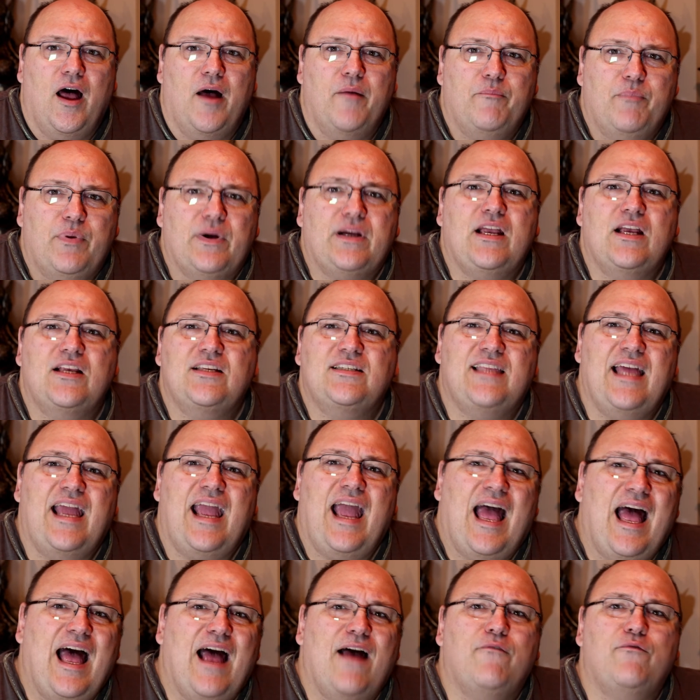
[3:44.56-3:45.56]
because they
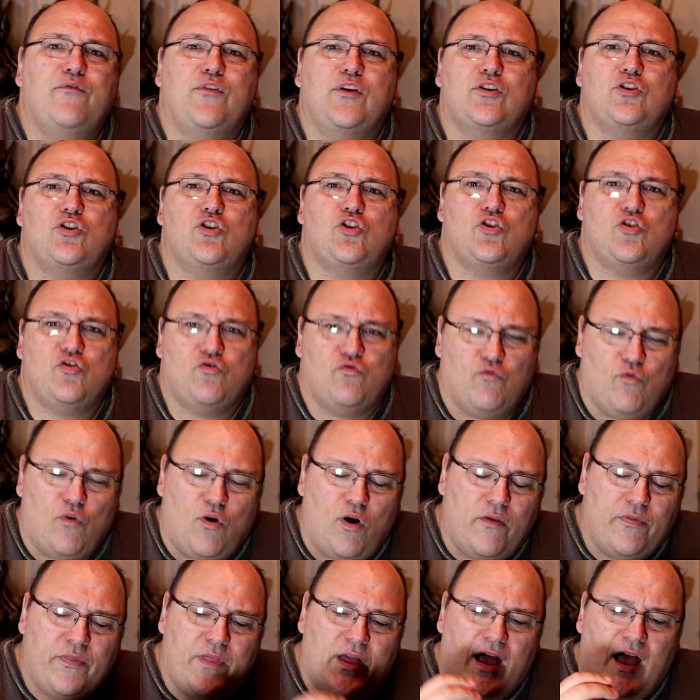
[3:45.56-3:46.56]
have
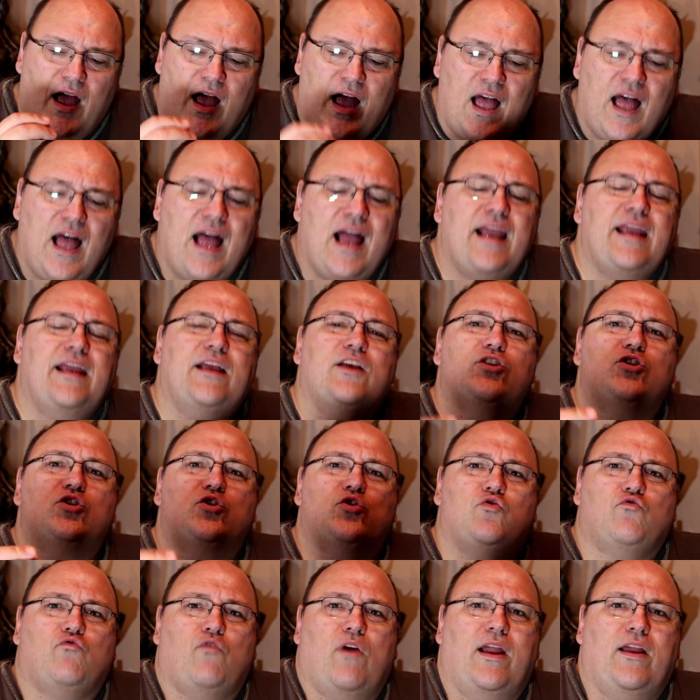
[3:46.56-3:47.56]
the highest
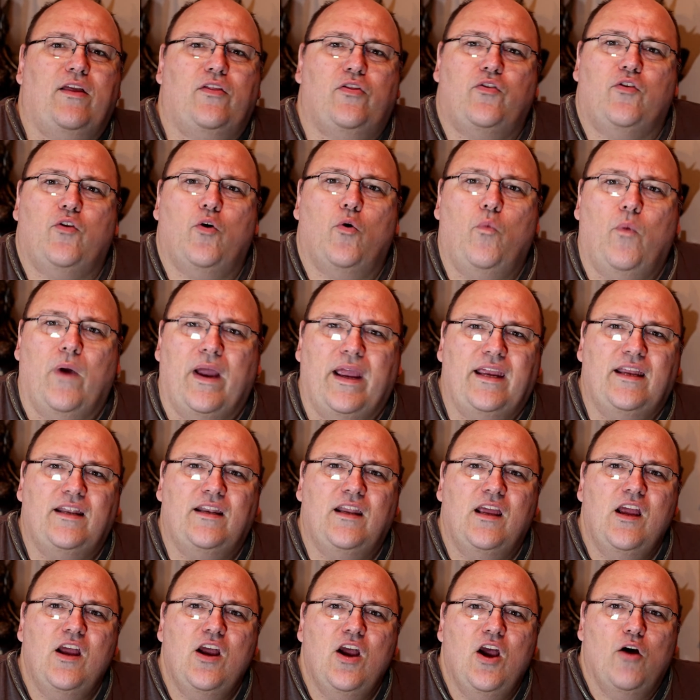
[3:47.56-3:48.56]
strength to weight
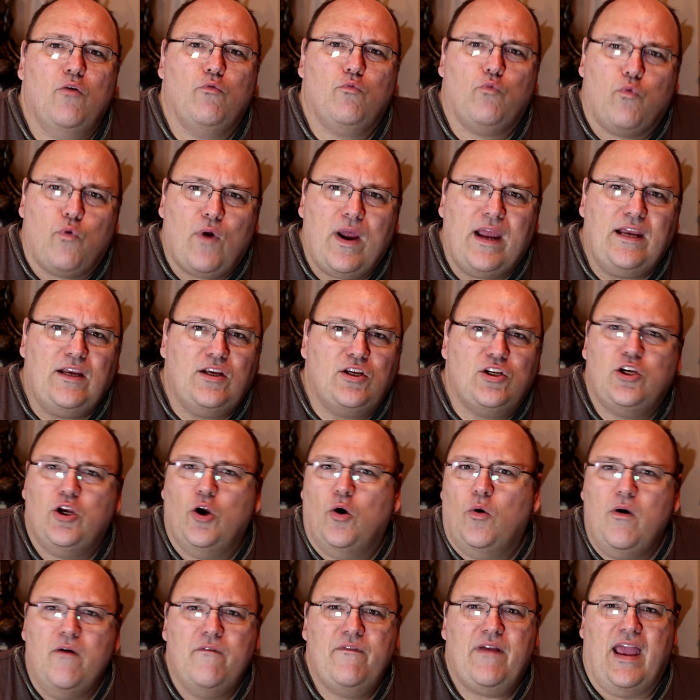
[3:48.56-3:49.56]

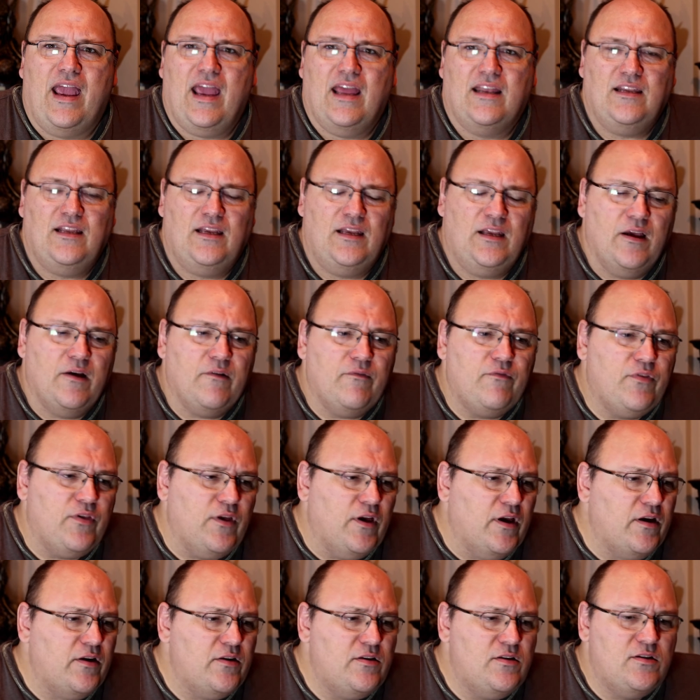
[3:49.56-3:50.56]
ratio of any of
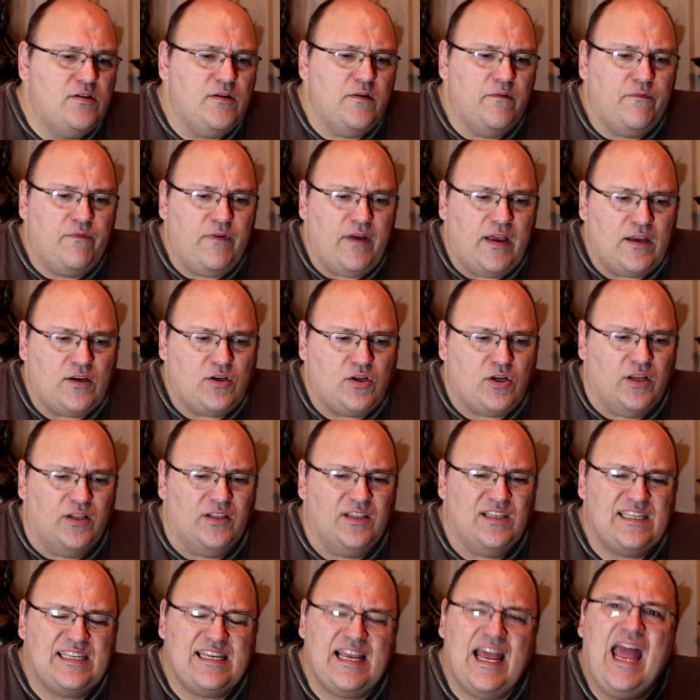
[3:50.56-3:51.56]
the
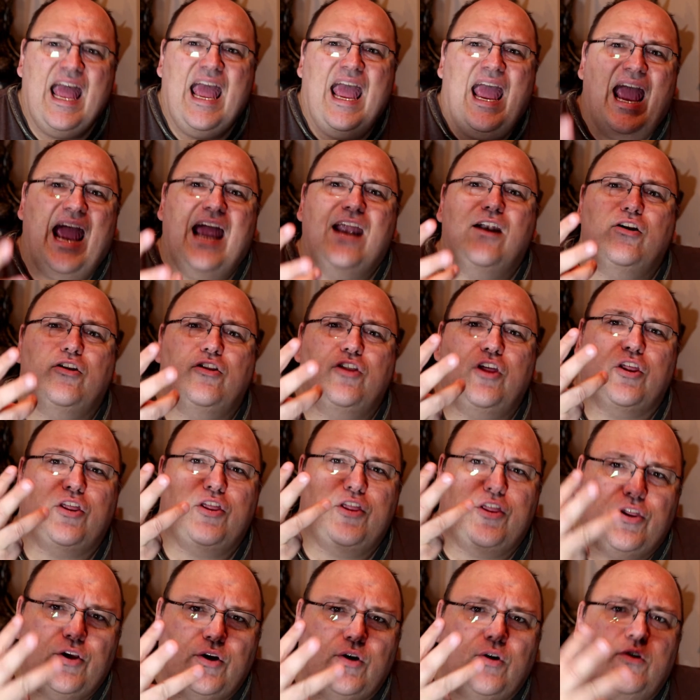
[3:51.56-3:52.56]
divisions. And the
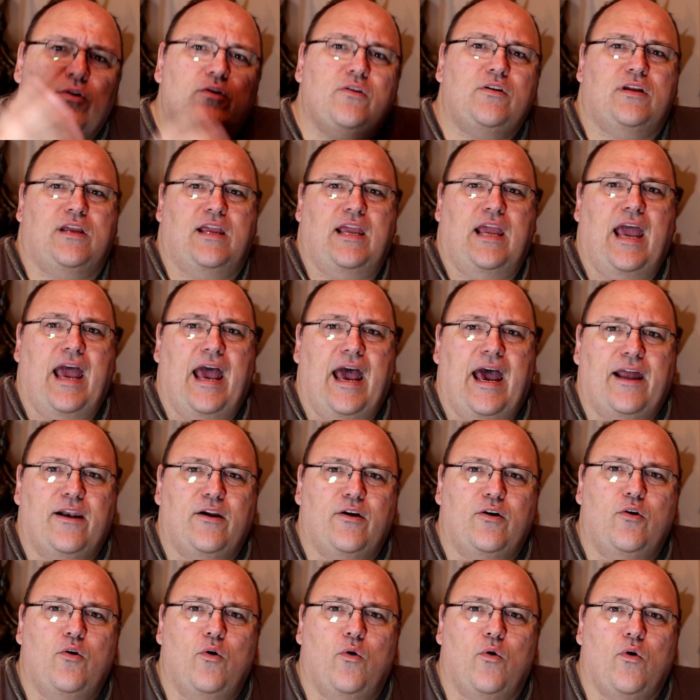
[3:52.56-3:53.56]
third
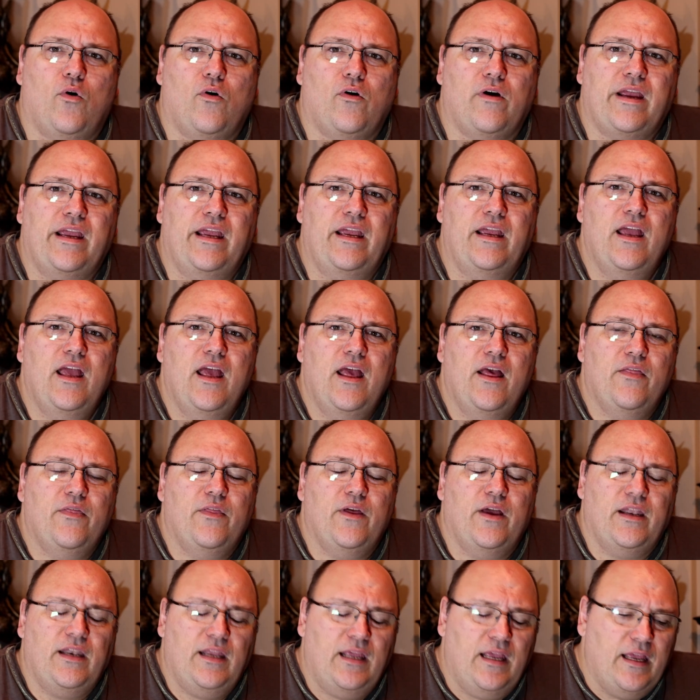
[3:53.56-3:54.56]
category
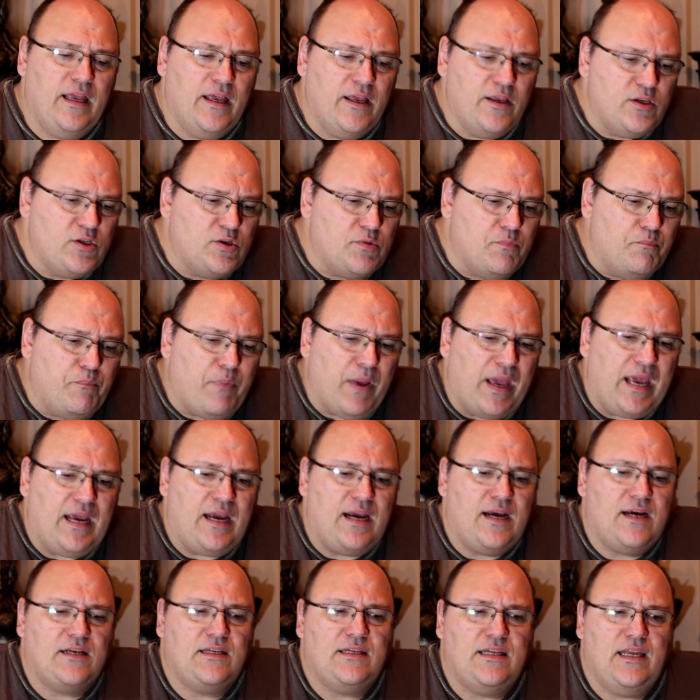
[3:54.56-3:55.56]
that is
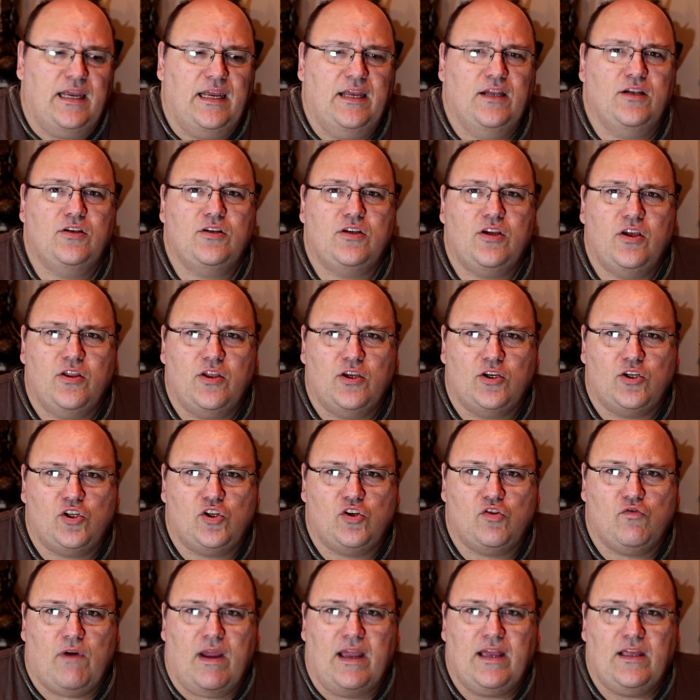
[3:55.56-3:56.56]
baked into the
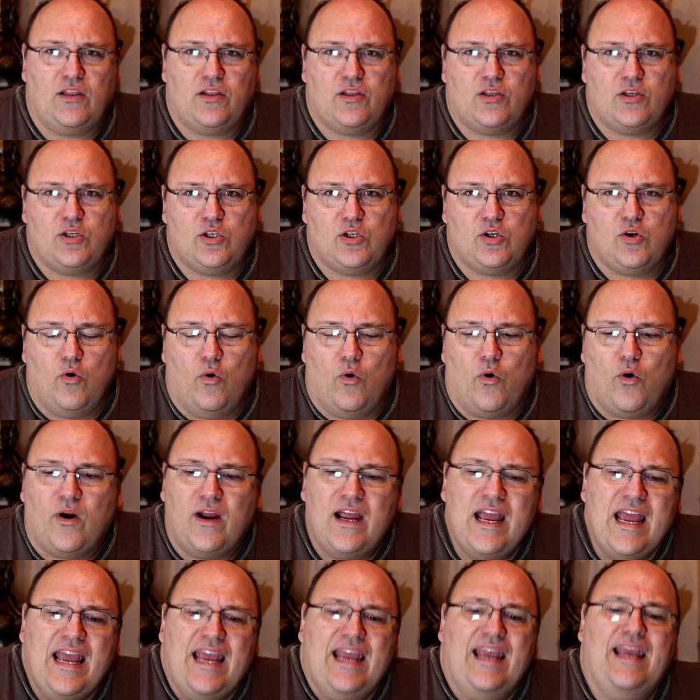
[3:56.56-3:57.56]
strength
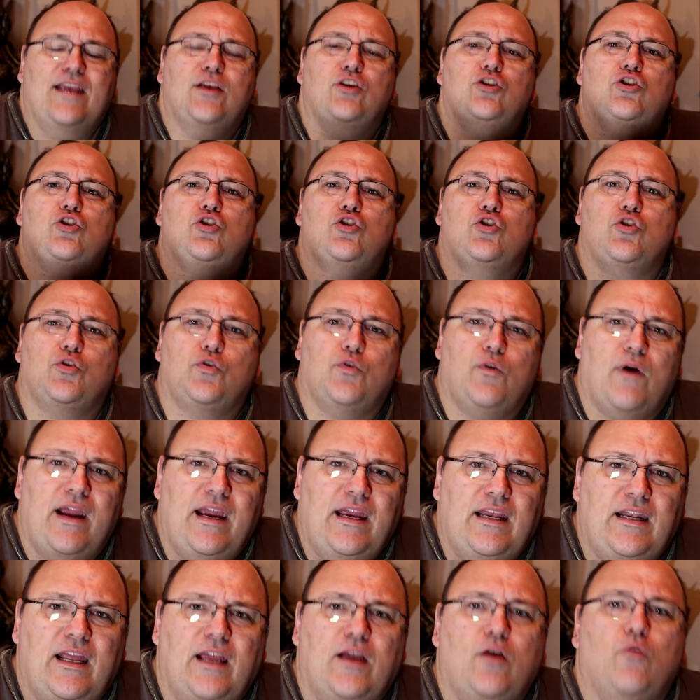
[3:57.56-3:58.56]
score is
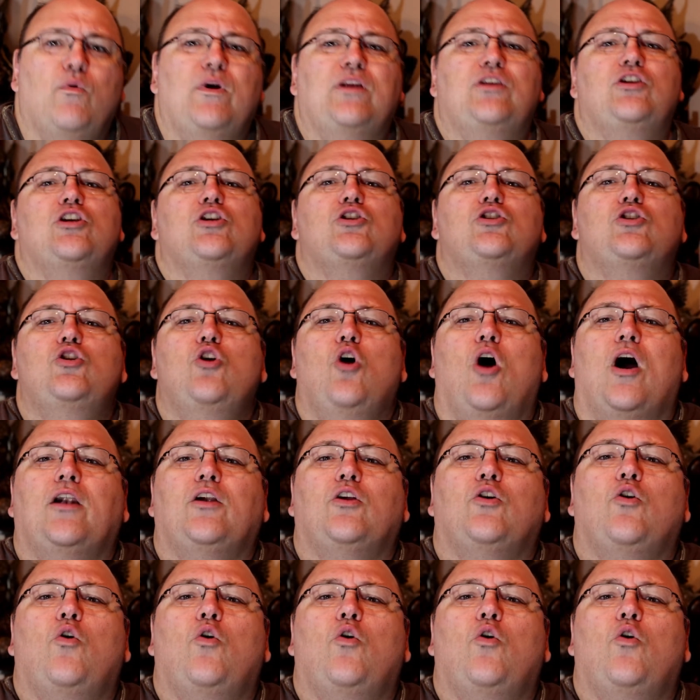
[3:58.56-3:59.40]
training, which is not